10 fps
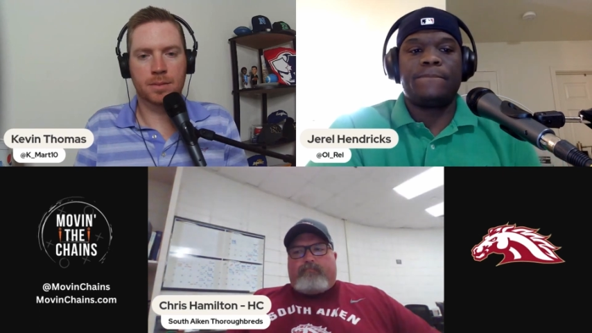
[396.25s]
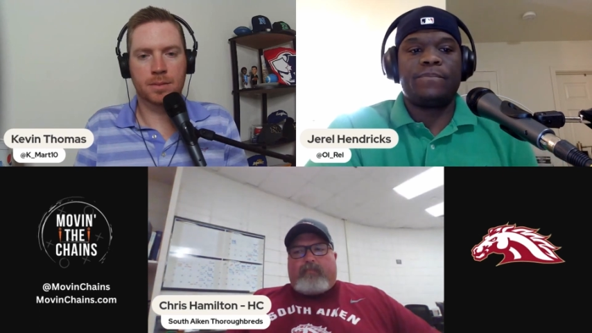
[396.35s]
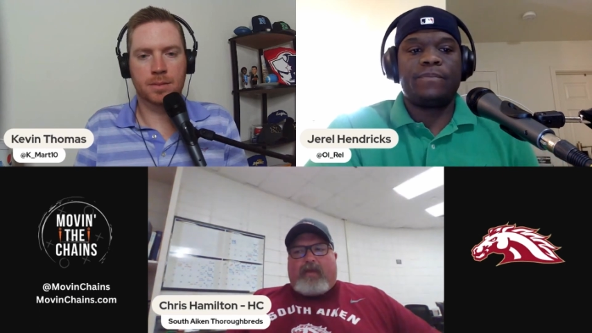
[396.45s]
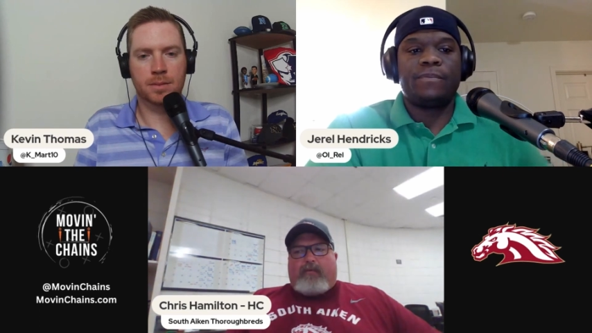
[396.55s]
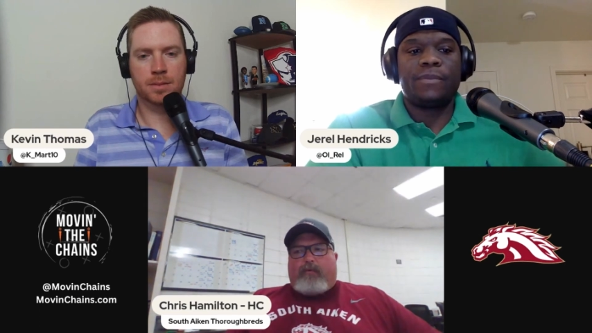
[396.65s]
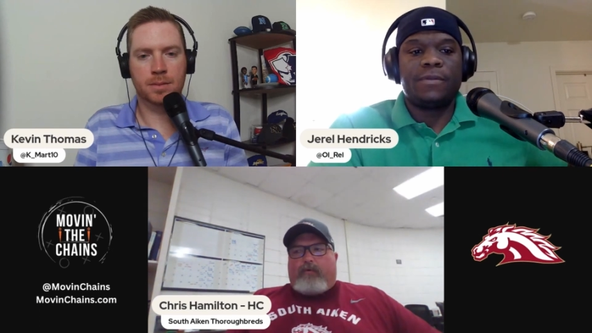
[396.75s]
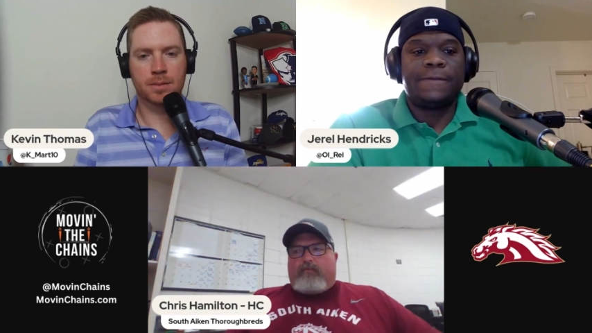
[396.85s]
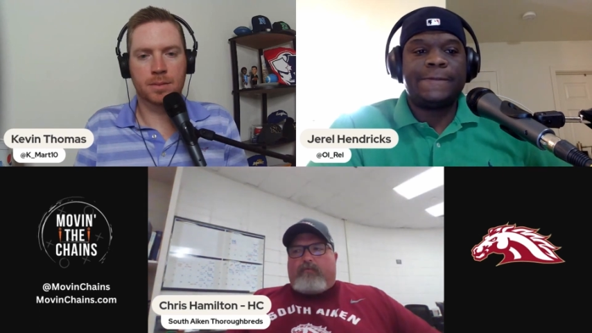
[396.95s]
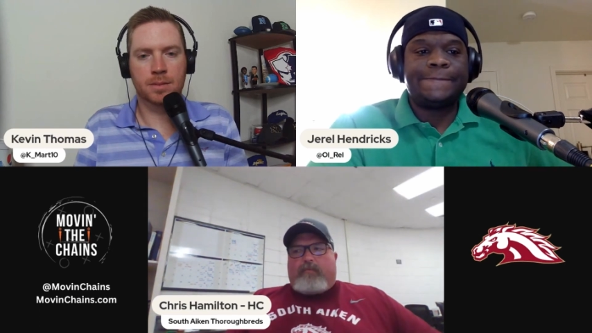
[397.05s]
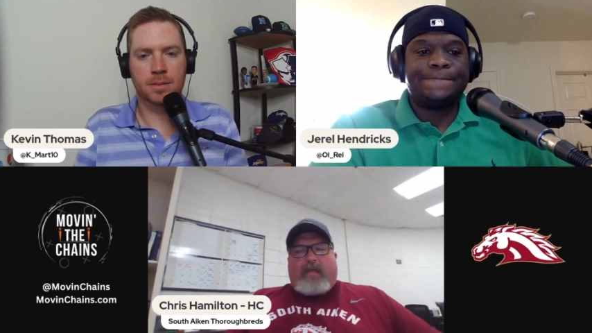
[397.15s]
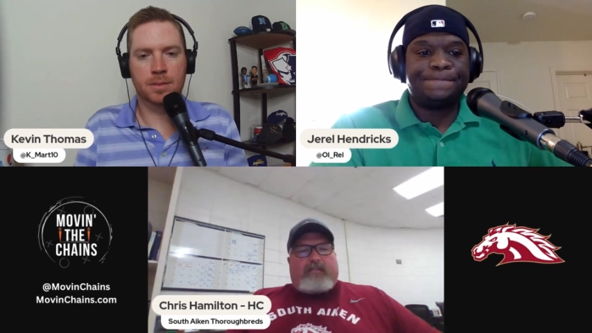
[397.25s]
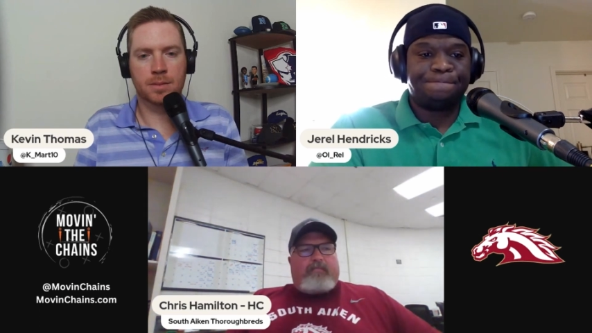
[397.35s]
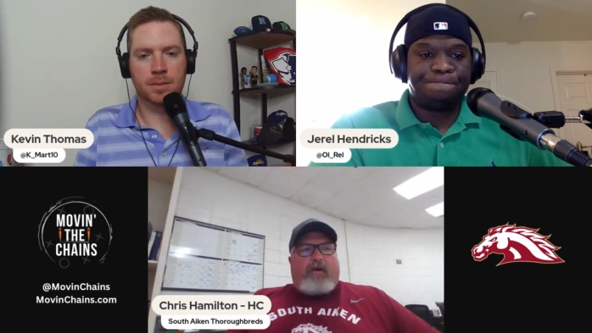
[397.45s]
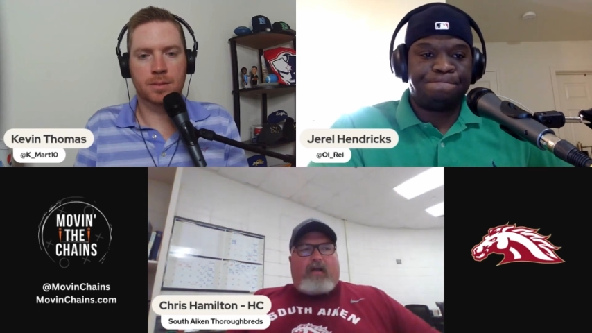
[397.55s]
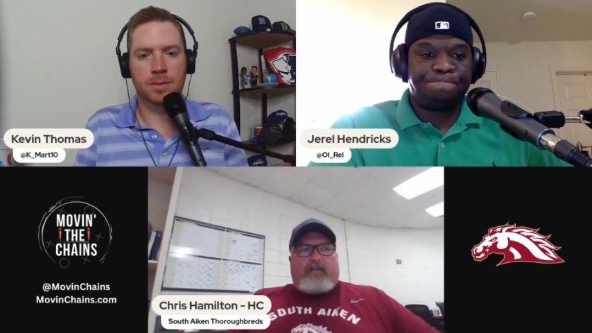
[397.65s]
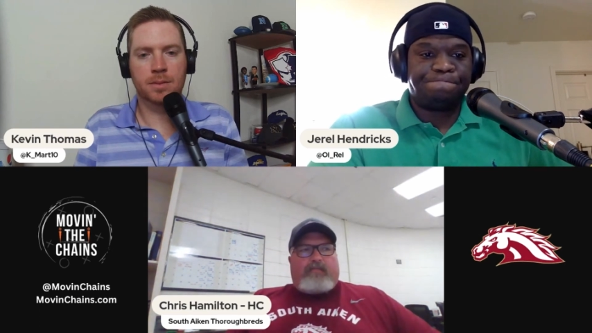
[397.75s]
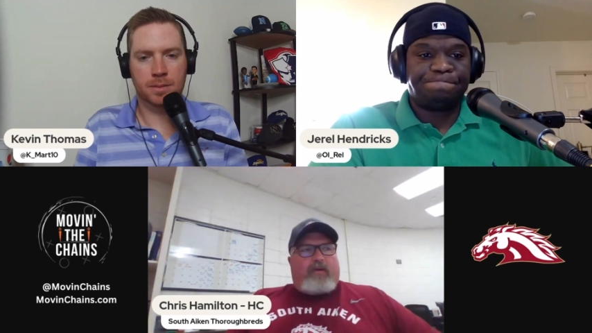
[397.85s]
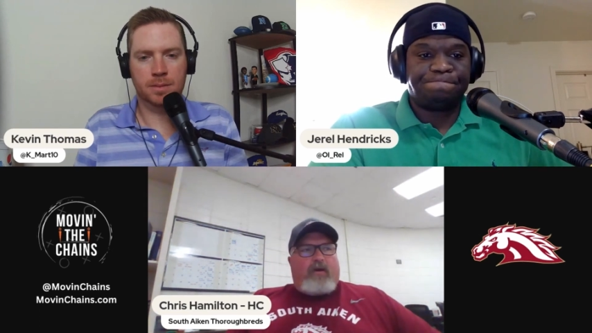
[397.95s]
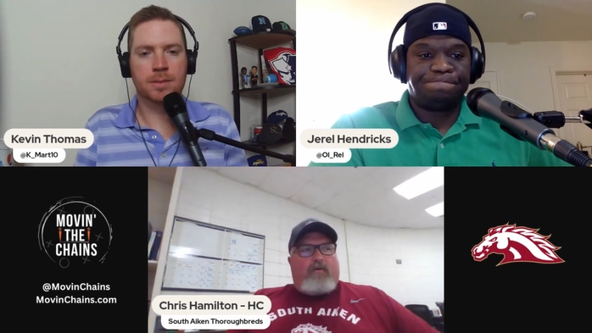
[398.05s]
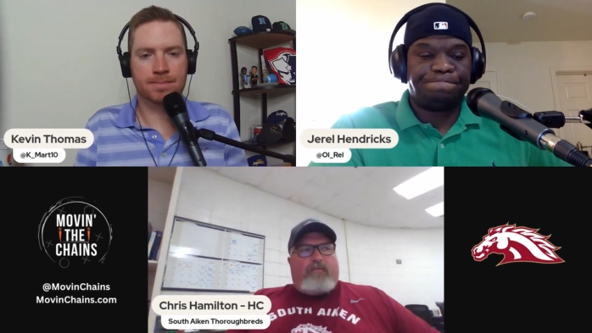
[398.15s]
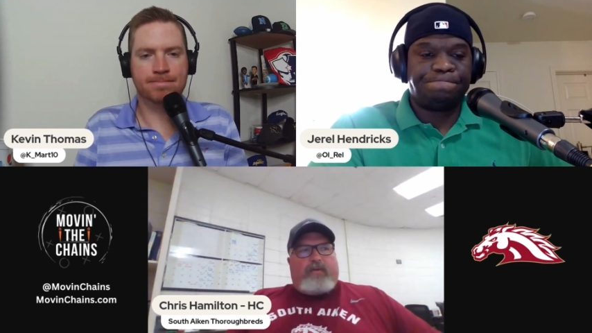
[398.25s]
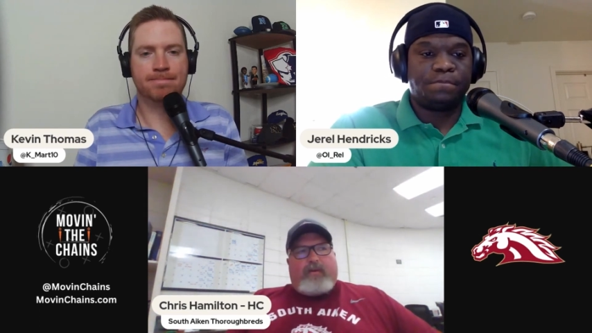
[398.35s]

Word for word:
Speaker 1: that were tested positive for COVID.